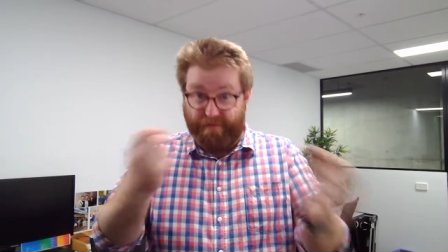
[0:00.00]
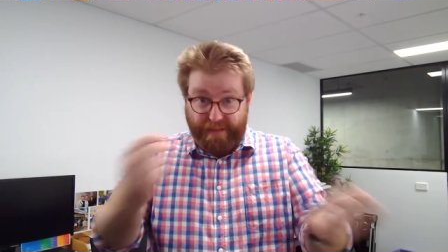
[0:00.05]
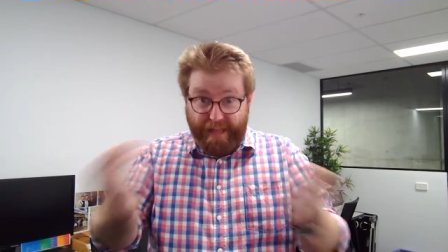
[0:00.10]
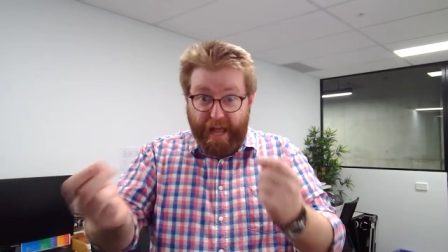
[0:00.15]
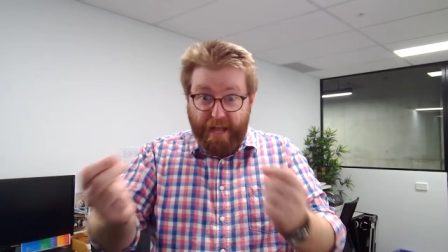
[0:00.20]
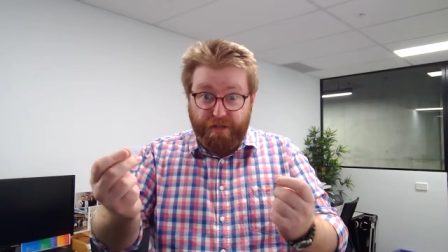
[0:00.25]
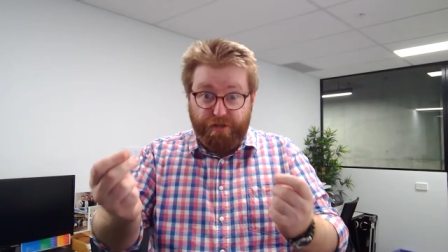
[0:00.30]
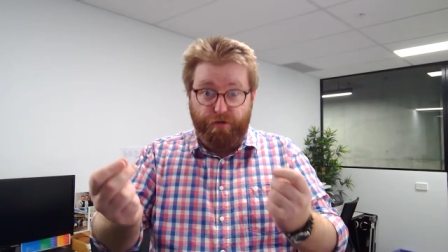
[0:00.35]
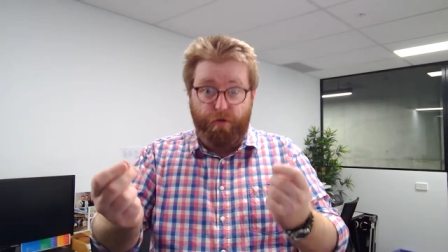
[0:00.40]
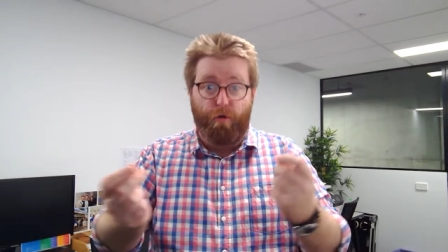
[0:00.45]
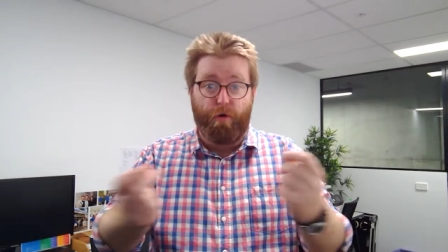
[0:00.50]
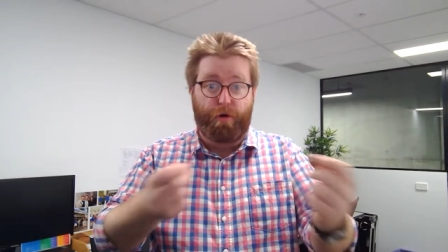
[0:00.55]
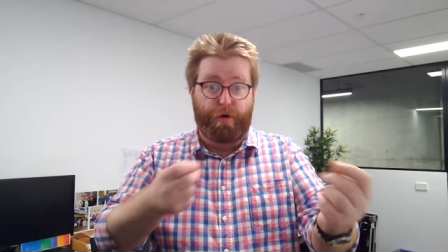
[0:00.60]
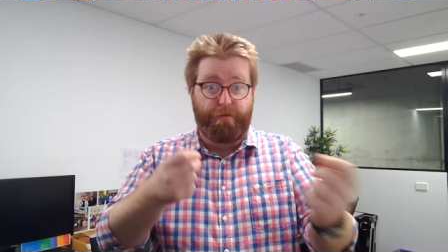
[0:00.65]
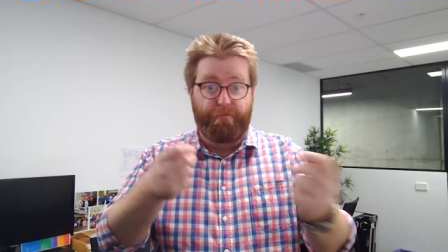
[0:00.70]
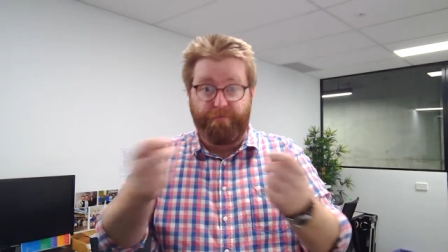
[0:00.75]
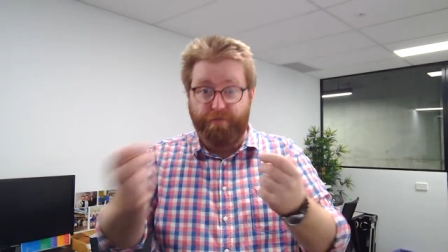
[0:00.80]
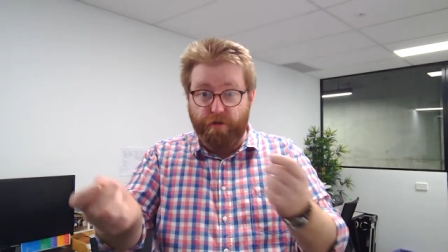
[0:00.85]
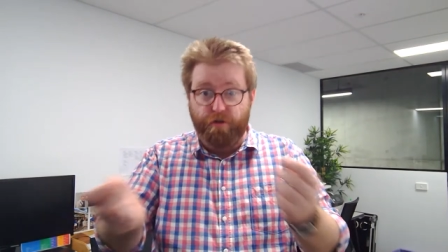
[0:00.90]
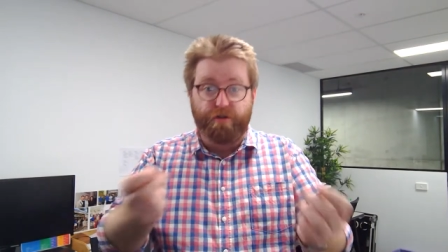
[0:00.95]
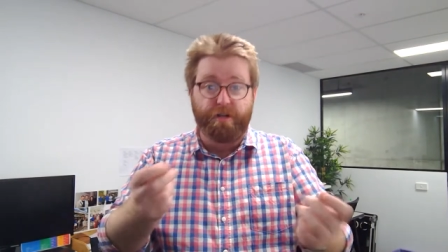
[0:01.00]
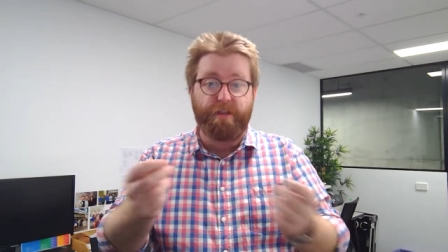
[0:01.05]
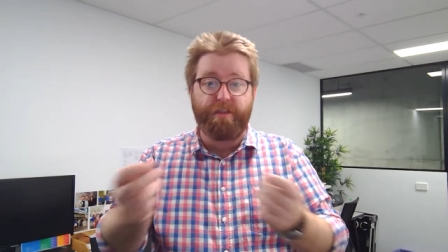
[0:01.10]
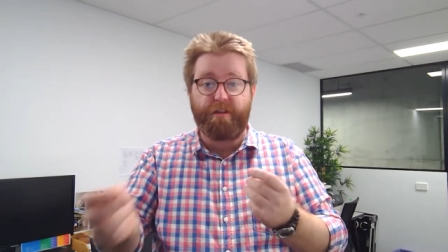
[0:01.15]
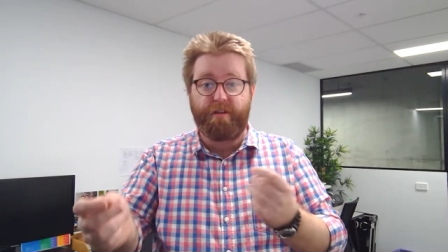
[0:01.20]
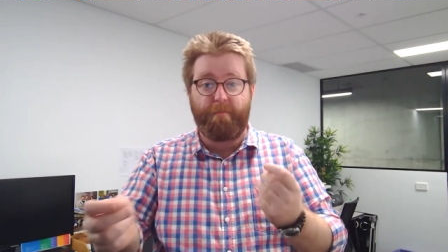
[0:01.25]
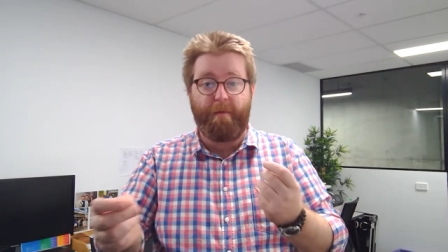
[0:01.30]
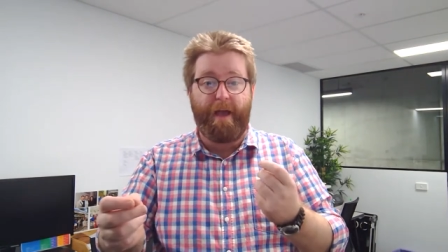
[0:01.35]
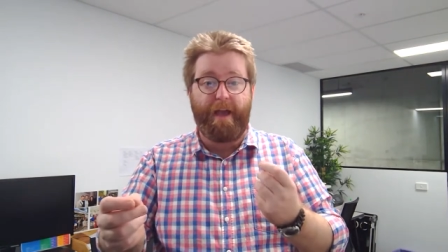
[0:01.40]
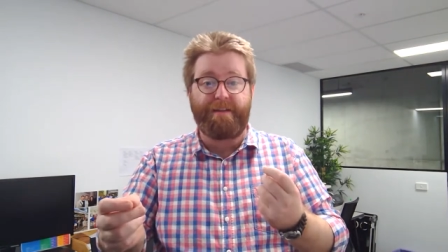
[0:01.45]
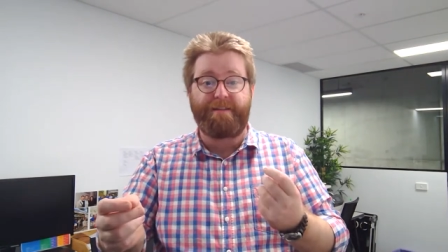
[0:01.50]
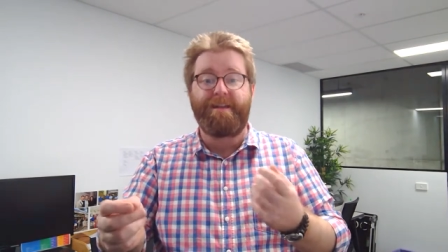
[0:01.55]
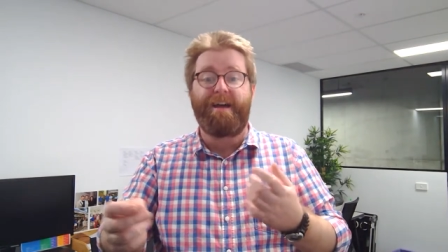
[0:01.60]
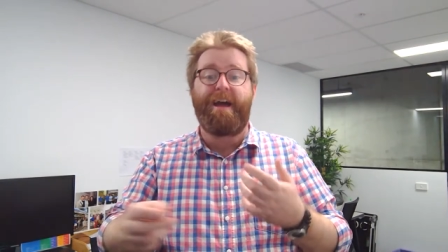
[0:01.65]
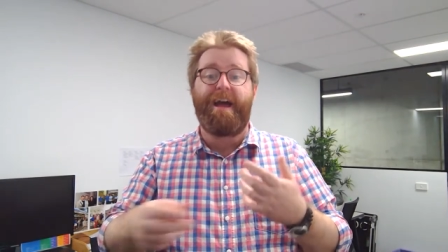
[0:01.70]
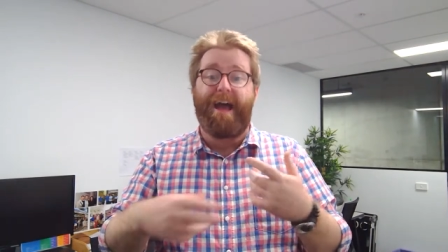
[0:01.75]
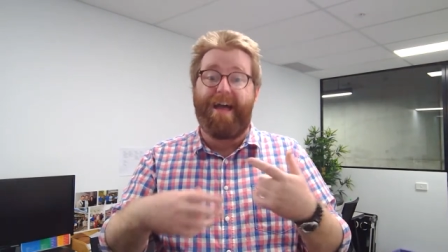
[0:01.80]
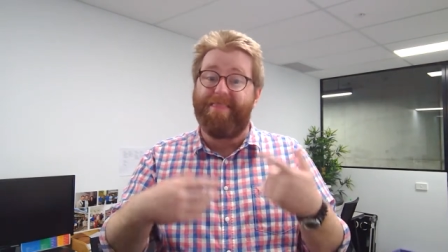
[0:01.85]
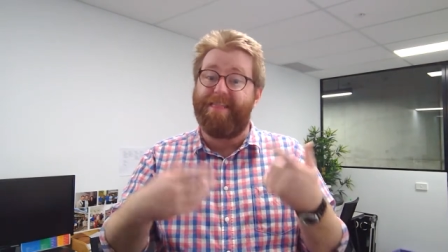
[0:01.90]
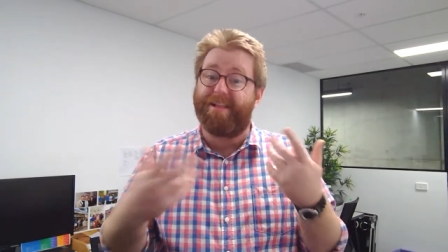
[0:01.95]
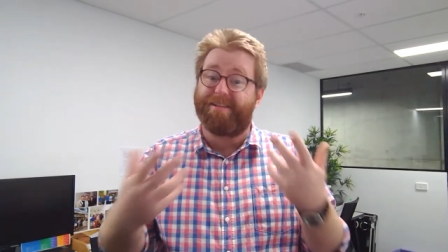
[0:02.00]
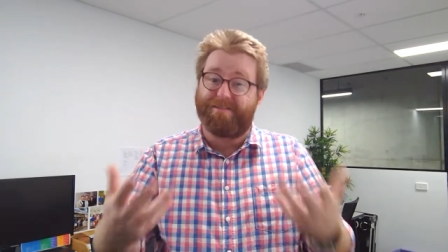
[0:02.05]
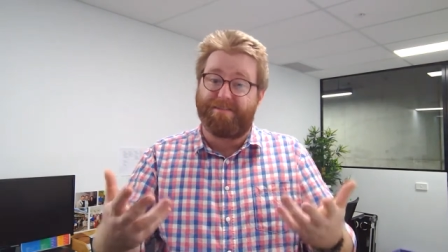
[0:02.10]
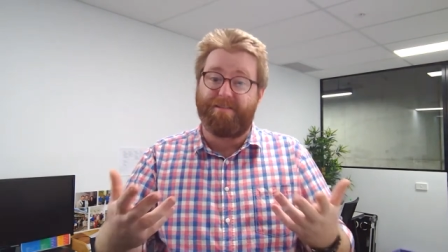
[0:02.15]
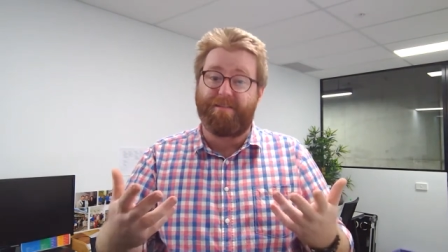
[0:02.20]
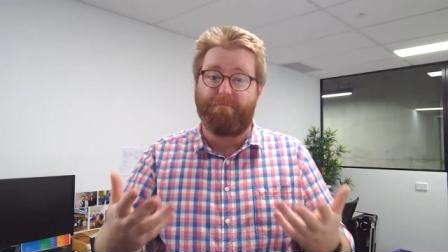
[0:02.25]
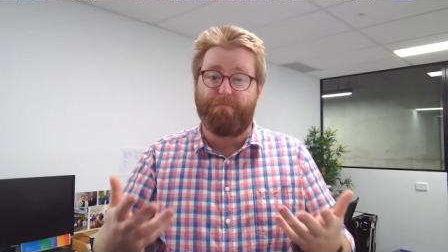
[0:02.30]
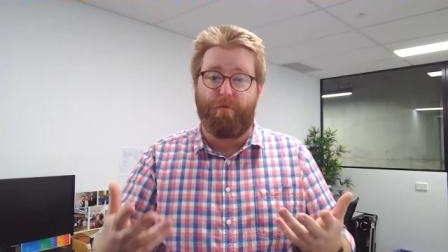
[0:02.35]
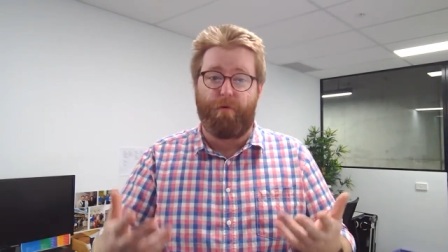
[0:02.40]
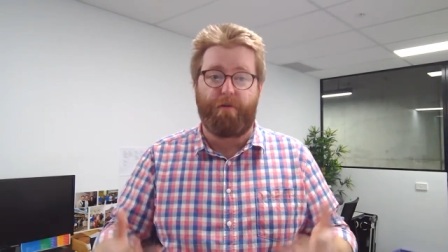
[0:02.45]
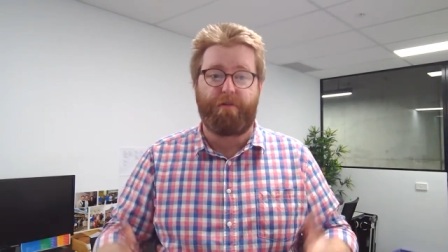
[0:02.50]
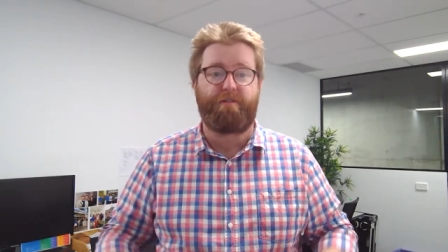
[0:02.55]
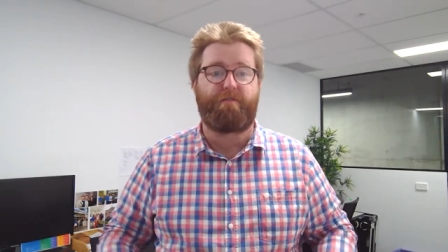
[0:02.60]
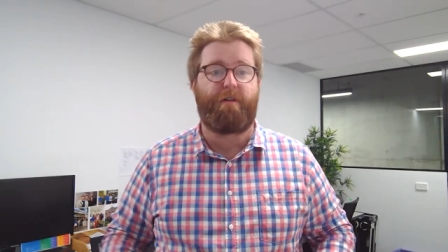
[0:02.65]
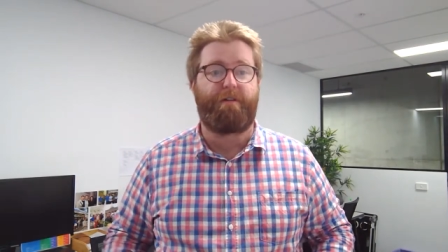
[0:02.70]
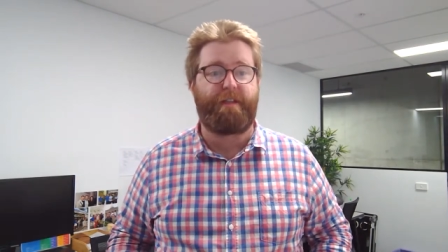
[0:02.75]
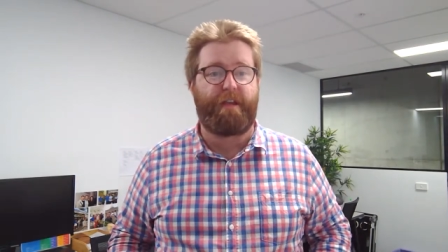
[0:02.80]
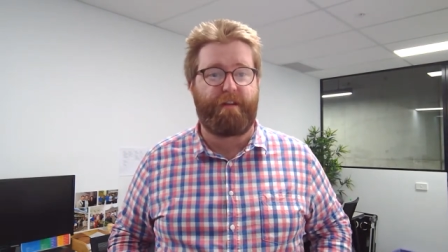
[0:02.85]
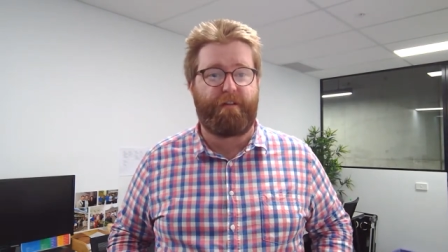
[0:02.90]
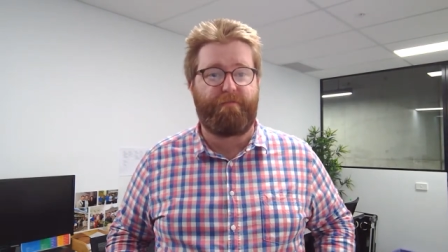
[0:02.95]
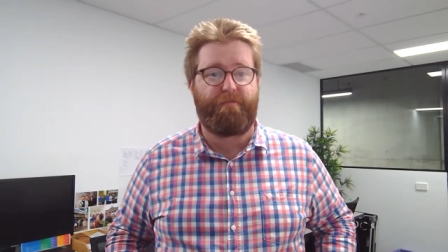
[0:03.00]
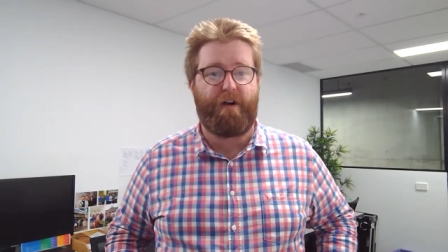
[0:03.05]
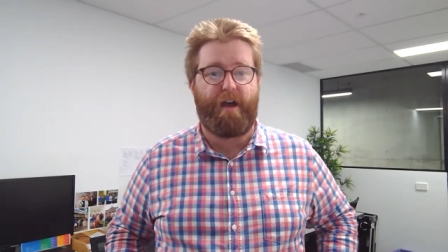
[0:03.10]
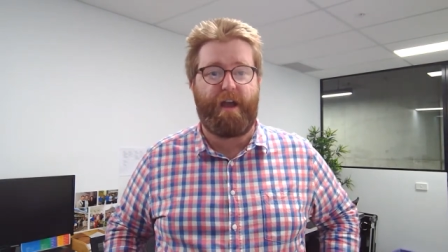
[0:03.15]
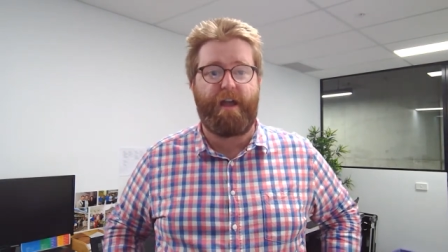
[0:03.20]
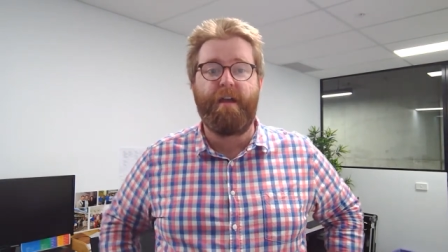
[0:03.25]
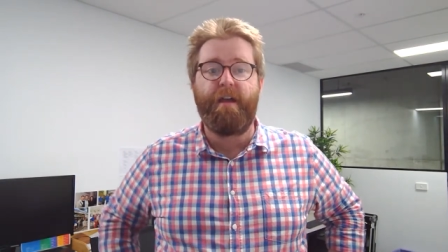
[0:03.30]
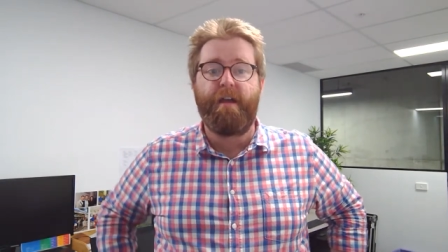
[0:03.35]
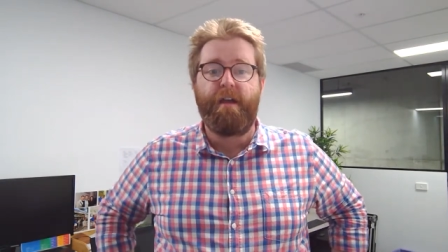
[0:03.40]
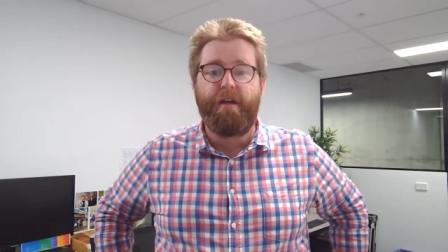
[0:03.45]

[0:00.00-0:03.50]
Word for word: clash or confusion in the debate, and that's still important to identify.